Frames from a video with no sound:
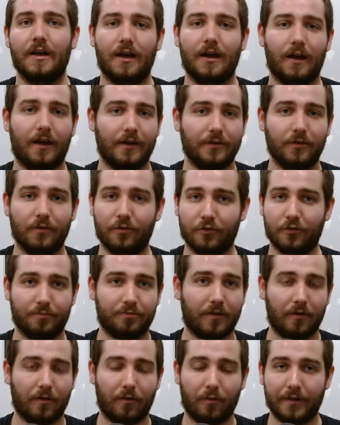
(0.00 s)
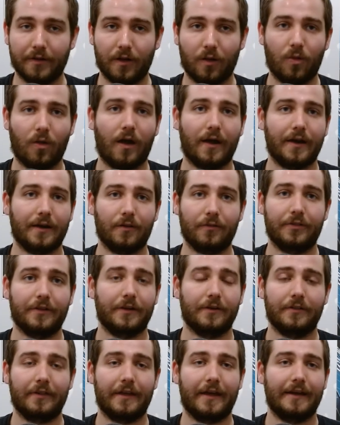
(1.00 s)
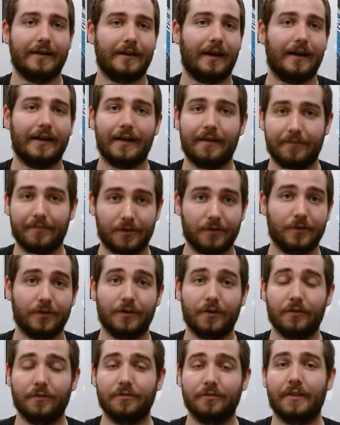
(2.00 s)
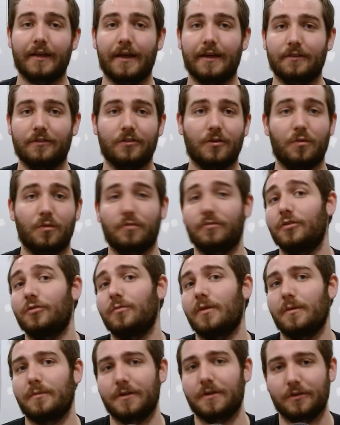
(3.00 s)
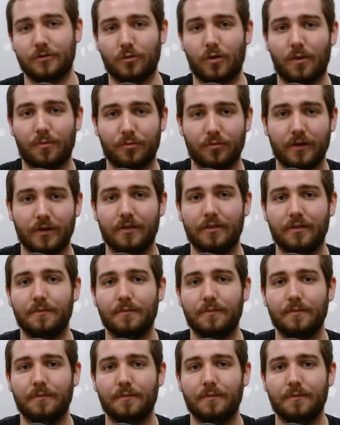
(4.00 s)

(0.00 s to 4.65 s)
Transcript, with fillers: I know there's probably a lot out there that I haven't heard of that some of you maybe grew up with.